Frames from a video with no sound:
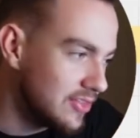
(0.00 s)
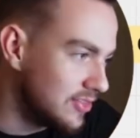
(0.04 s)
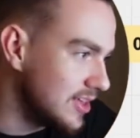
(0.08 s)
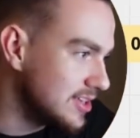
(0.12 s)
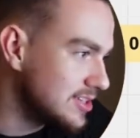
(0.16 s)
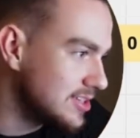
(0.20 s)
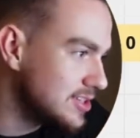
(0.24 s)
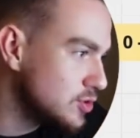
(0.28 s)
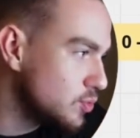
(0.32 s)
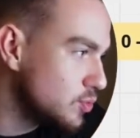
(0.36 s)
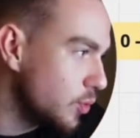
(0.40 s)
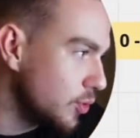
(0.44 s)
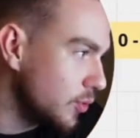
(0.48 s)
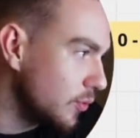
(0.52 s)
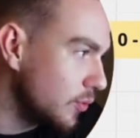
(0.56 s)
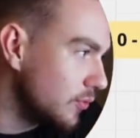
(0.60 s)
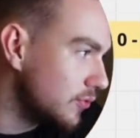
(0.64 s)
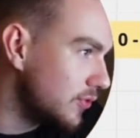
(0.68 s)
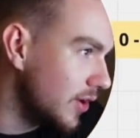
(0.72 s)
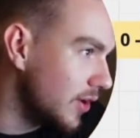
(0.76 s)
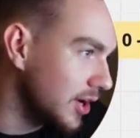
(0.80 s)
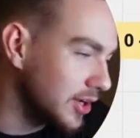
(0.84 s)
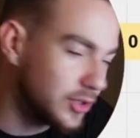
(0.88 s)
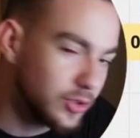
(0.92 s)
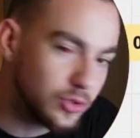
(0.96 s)
this is what will
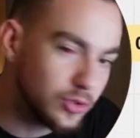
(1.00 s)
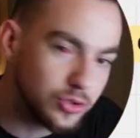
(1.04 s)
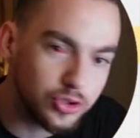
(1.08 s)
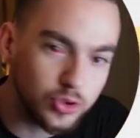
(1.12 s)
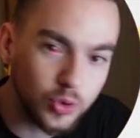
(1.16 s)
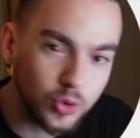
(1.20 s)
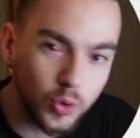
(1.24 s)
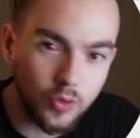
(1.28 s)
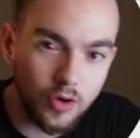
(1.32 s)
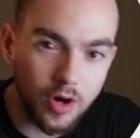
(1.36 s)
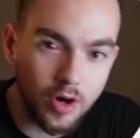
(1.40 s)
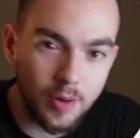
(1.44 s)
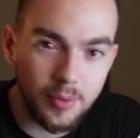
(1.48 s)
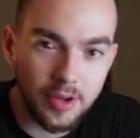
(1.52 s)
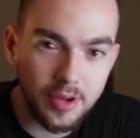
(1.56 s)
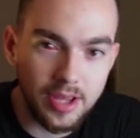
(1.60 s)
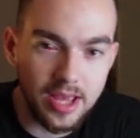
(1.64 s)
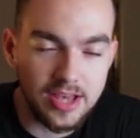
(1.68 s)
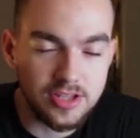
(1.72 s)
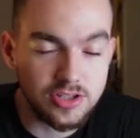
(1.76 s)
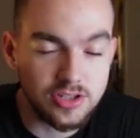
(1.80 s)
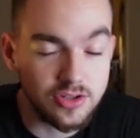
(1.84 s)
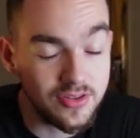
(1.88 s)
fuck your store up, okay?